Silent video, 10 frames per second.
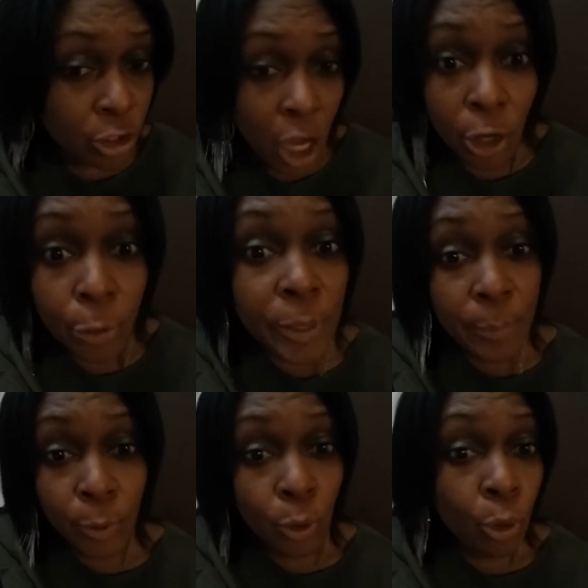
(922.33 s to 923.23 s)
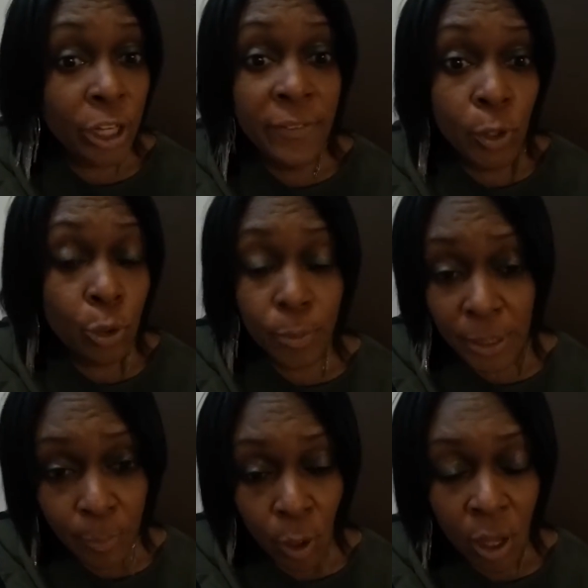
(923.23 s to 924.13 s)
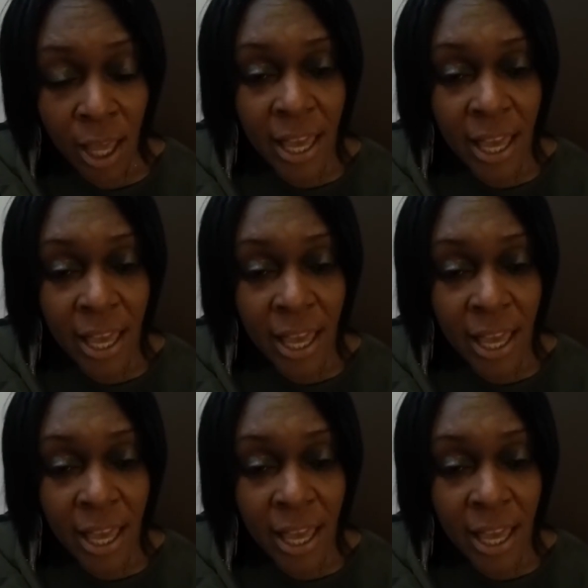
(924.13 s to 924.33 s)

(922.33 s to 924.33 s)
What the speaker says: younger people or even older people.